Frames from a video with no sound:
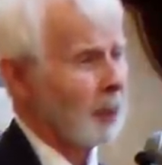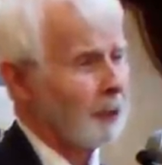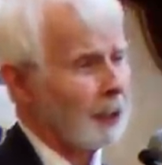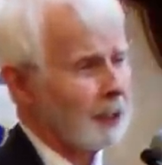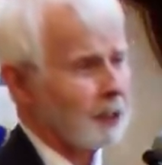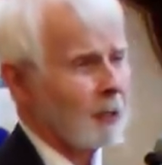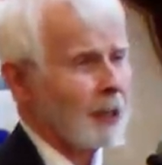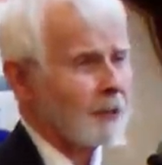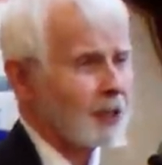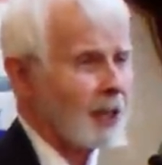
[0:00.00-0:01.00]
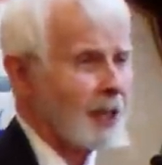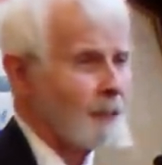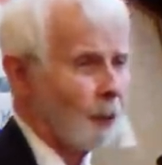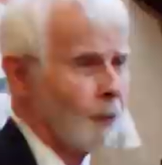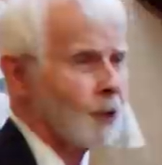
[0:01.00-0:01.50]
I think it's part of sign
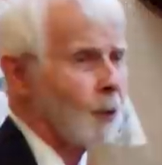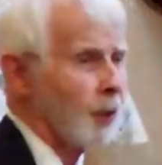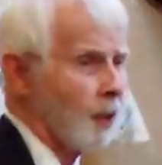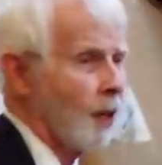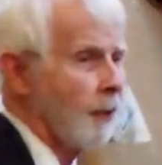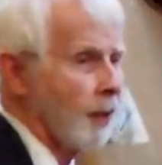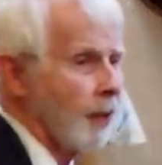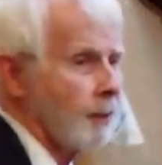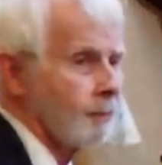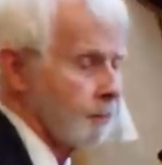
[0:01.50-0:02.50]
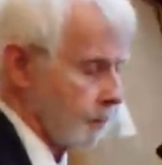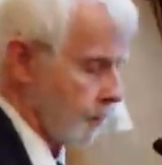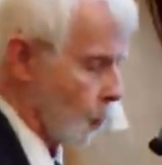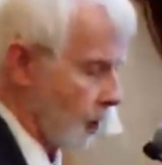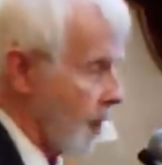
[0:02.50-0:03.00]
of what was going on there.
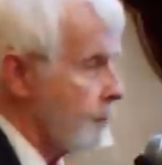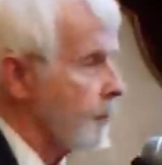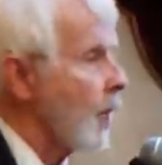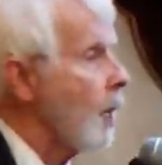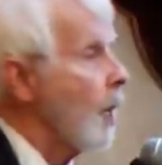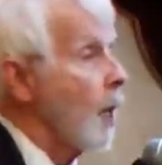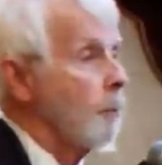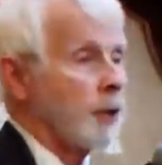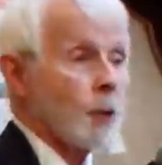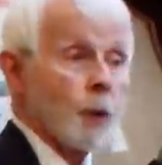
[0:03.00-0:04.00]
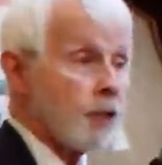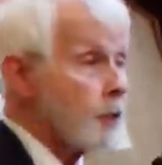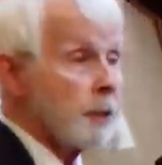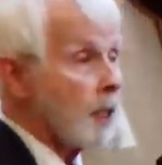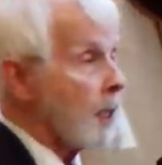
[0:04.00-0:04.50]
Okay? But the rest
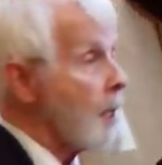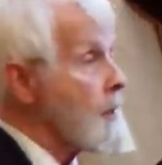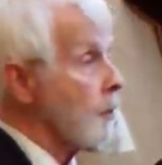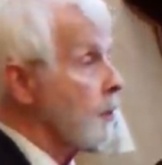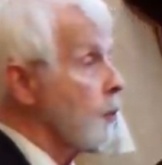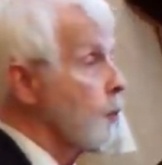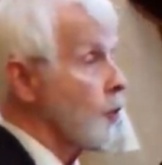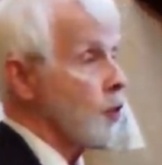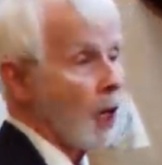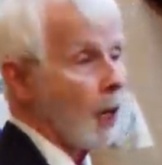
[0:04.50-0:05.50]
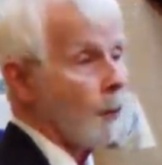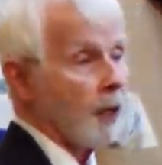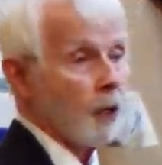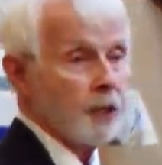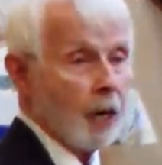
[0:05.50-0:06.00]
of the account uses
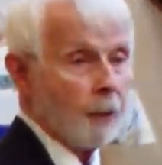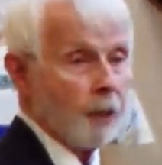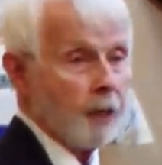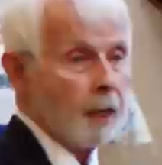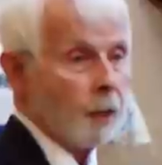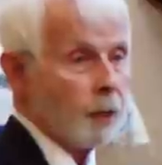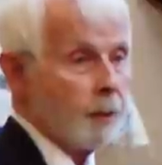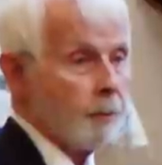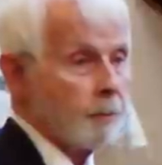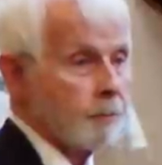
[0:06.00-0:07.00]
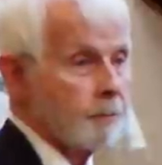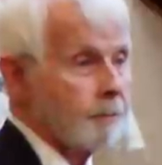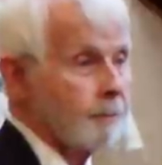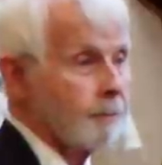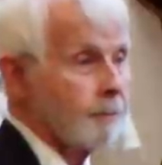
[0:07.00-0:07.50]
Yahweh or Yahweh Elohim
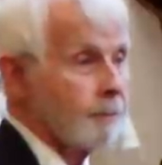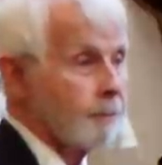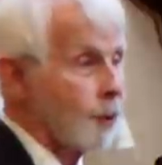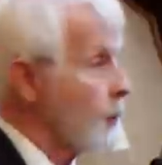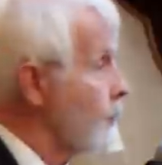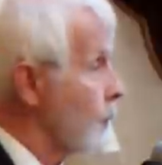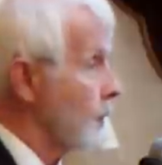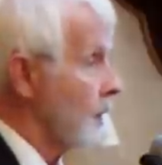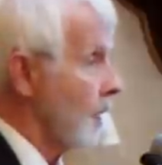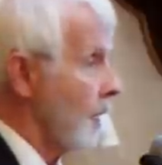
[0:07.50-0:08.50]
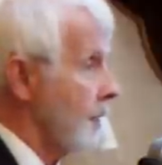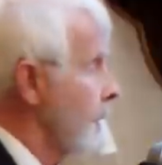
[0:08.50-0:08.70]
to refer to God.